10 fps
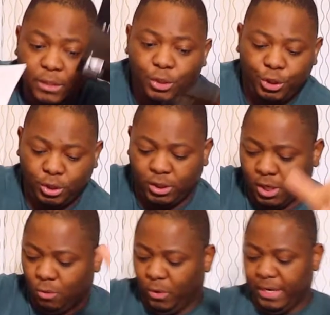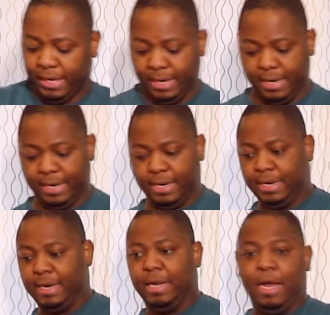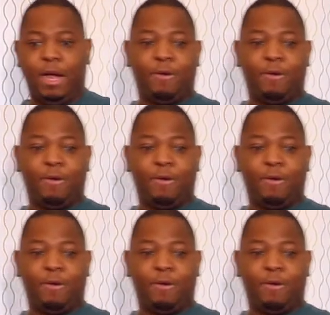you should read it. All